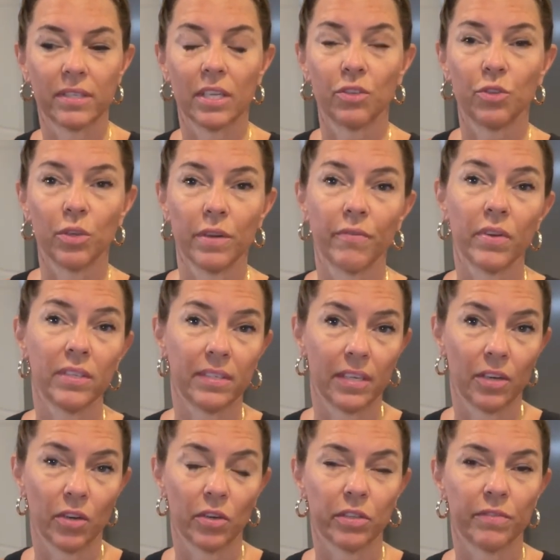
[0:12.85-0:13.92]
and two different
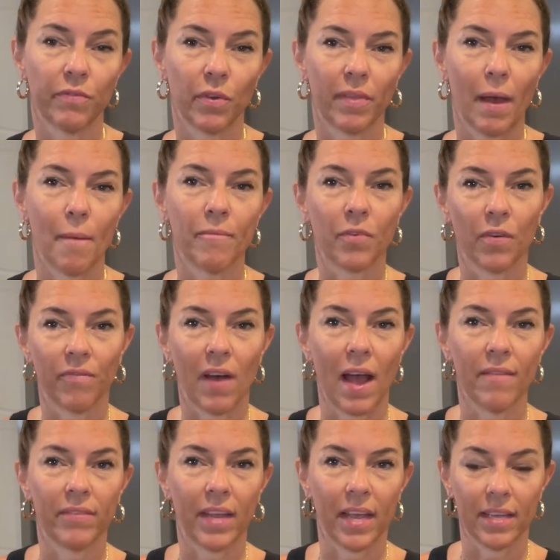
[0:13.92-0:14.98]
dinners for them for
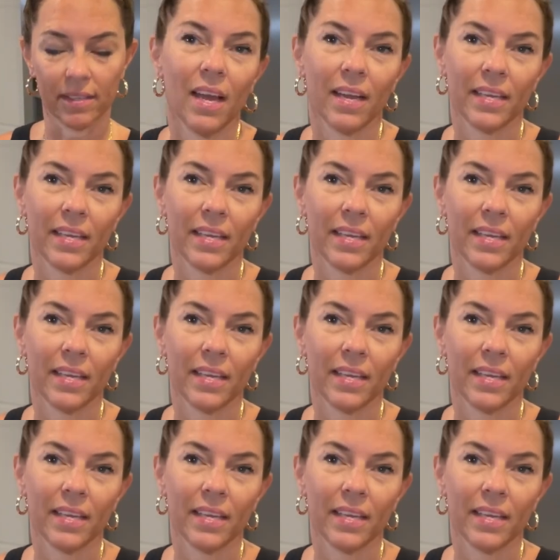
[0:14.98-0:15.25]
five days.